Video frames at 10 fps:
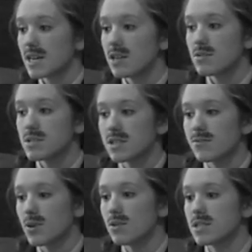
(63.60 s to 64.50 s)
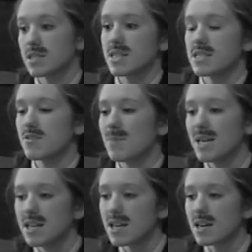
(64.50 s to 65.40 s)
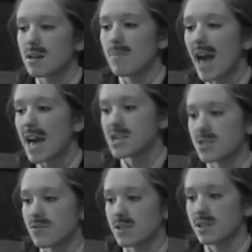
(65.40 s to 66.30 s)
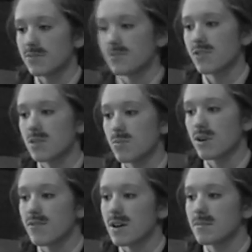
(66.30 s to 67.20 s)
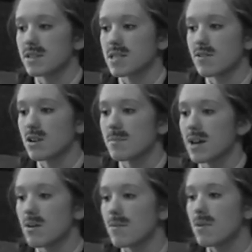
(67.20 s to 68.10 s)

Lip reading: I used evoked a sense of pity and compassion for the poor families I wrote about.